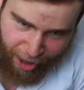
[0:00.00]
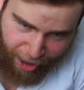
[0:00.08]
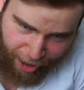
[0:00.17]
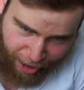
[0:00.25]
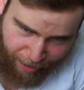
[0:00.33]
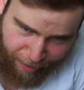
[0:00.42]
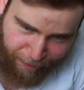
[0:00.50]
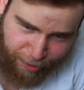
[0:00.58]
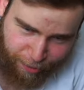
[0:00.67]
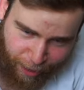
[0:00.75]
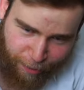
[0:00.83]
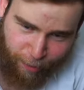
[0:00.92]
uh, if
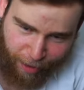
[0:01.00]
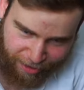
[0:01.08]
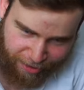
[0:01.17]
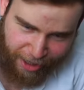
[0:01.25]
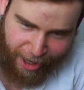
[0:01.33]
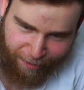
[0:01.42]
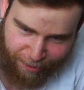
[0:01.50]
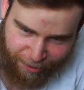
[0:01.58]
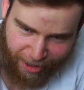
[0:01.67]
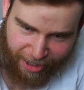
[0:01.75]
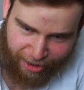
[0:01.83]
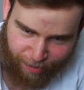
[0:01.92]
his wife wants to have
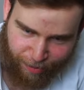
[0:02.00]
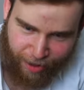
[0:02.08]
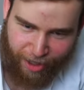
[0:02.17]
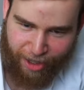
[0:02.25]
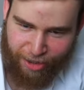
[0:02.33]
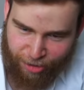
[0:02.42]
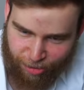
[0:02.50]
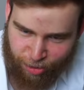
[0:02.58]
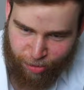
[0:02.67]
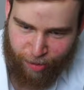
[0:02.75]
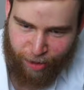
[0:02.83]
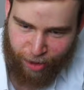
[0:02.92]
sex, but a
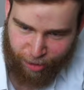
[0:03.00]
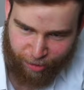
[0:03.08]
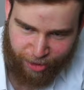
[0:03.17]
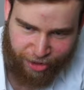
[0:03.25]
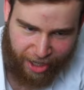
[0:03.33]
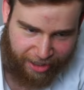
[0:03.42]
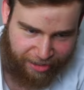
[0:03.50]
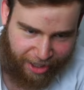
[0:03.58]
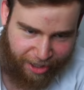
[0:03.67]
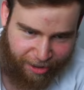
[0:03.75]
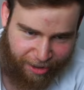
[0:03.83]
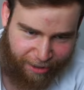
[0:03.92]
Jewish woman could reject?
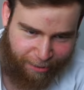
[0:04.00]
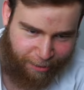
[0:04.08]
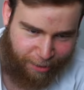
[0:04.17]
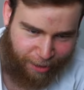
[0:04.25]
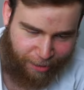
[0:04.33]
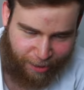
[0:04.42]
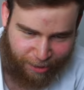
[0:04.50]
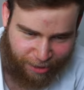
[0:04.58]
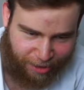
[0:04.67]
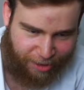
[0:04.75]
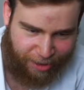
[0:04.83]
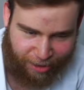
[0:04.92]
I heard it from someone who
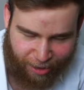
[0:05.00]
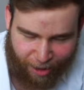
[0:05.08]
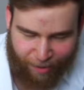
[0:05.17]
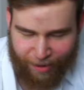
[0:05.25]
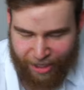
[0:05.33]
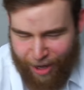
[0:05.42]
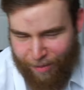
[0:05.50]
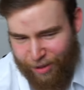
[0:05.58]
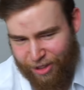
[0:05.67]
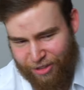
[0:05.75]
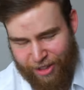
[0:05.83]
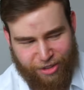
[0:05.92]
said it was in the Talmud. Yeah, I'm
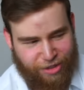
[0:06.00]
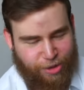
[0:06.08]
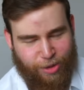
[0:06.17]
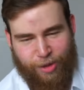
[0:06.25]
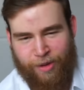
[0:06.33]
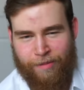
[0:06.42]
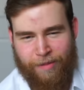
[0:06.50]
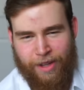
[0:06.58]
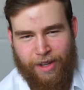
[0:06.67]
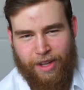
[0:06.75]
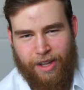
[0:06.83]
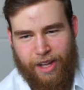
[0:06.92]
pretty sure that's true
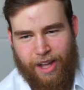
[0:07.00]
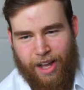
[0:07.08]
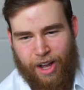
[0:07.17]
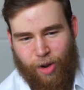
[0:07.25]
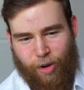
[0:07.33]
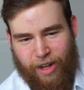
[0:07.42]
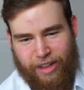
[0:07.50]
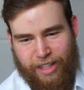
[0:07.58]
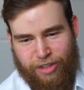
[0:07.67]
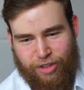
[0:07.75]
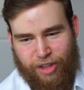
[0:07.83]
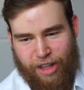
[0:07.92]
or at
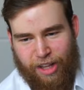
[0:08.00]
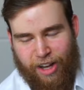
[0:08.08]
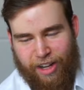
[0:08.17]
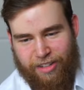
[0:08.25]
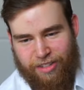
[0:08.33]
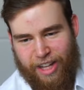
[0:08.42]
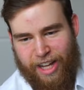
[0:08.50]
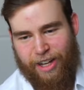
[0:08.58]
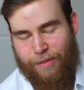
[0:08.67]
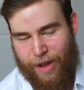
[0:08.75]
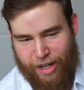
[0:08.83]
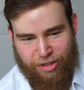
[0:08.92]
least the law is
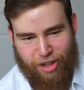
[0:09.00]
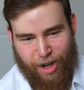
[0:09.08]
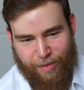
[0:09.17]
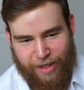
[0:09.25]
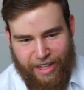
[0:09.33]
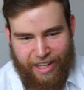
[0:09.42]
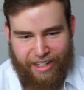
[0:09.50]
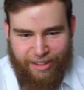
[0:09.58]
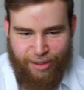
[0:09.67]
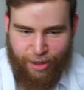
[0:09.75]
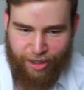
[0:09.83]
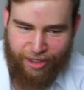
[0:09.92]
like a man is
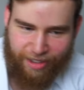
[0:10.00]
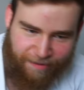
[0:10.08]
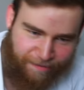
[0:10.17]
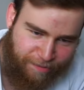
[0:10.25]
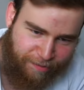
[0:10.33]
obligated to